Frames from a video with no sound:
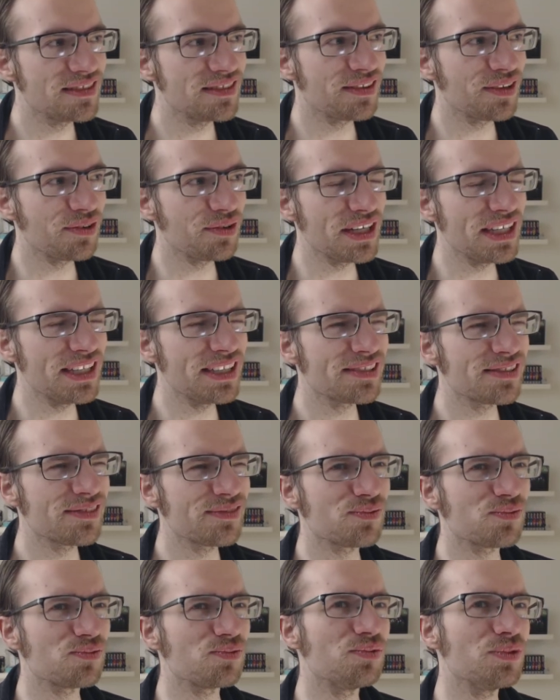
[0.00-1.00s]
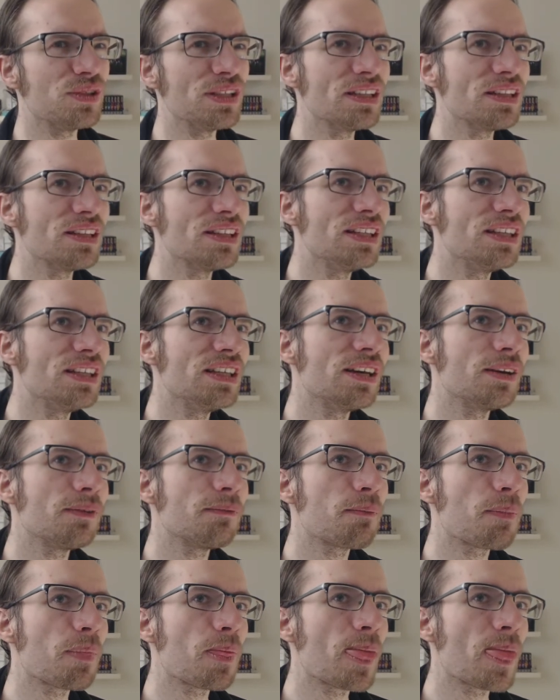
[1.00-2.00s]
there isn't really,
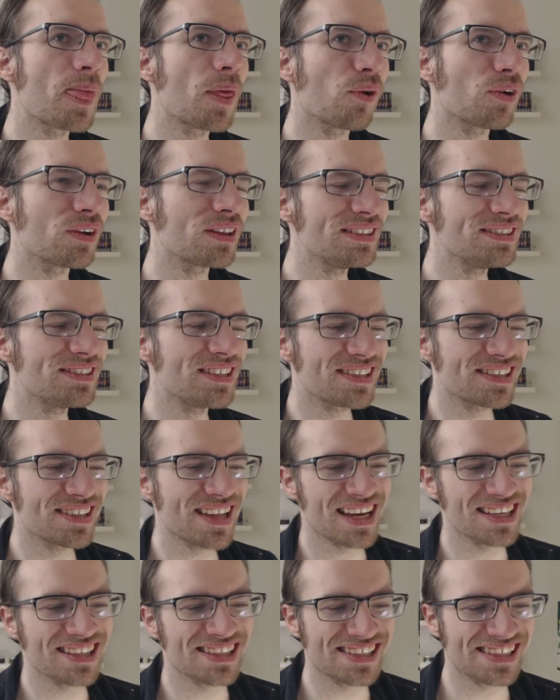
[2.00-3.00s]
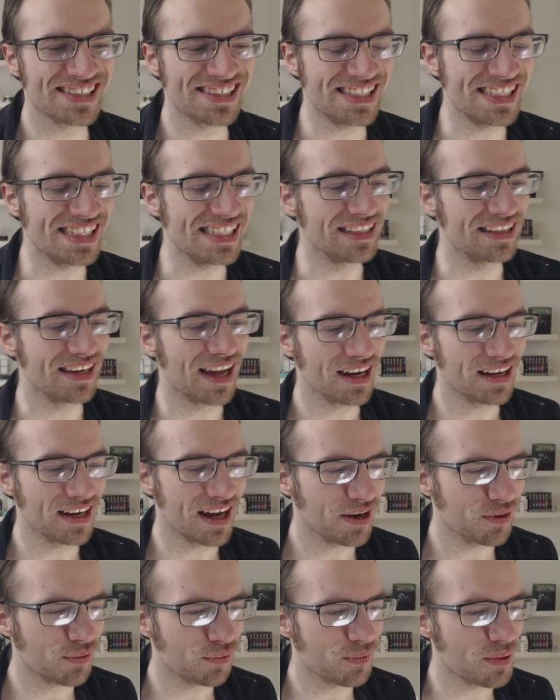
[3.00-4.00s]
or at least it's not seen. I,
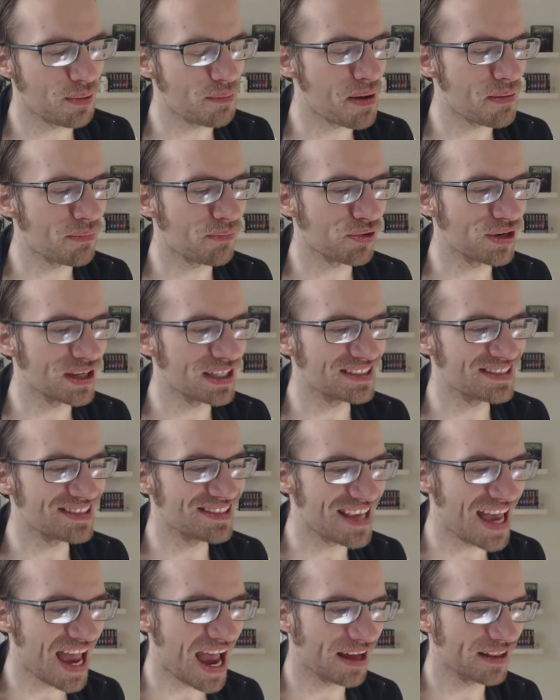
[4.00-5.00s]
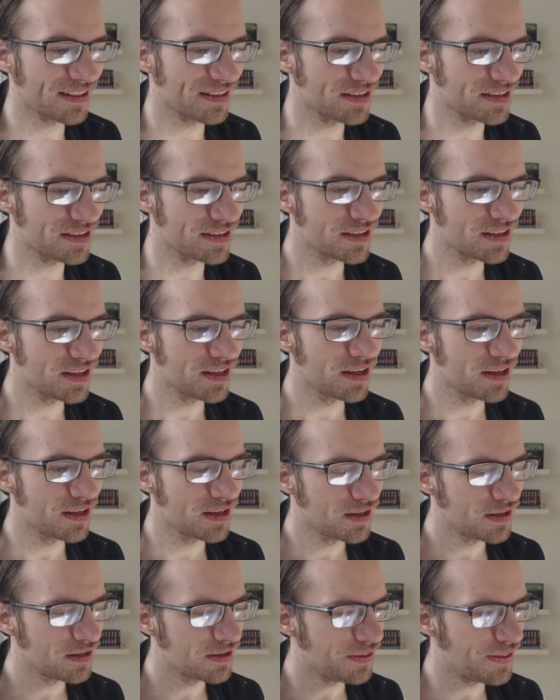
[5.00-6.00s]
I don't remember exactly
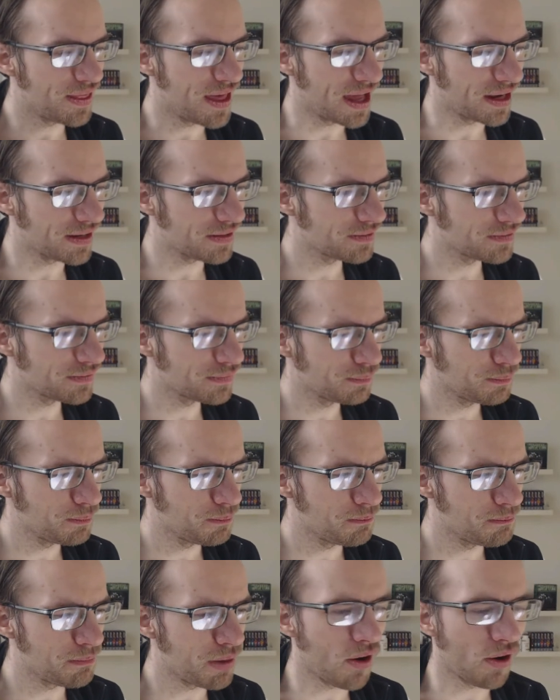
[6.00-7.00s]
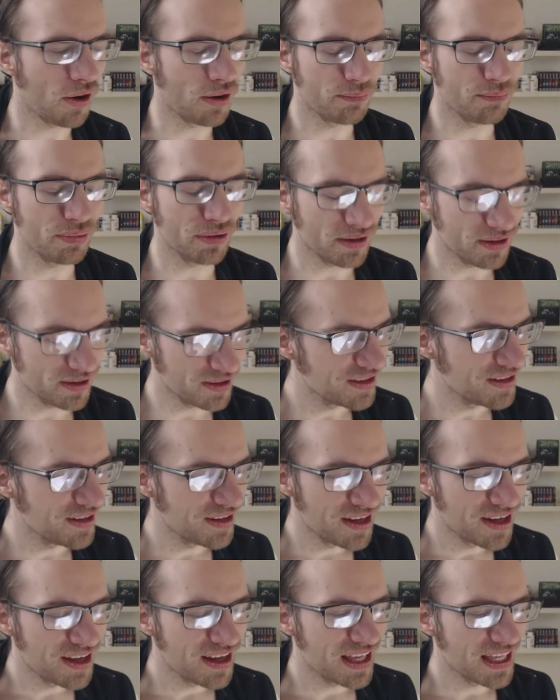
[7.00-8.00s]
that part, but
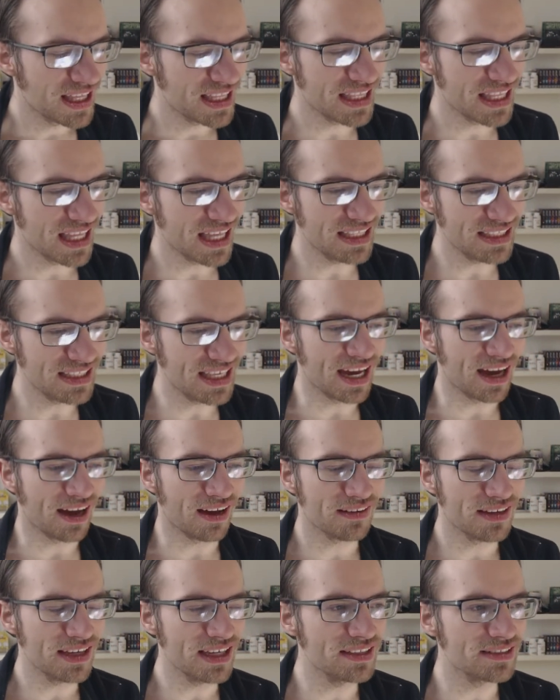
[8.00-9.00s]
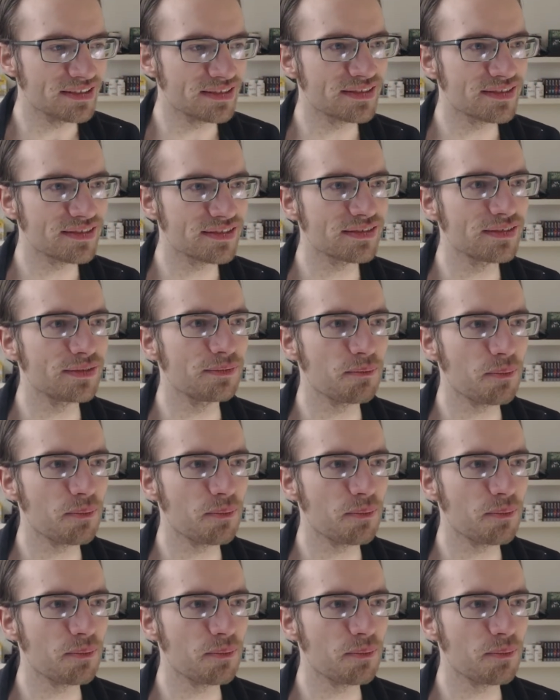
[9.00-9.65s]
yeah, it's...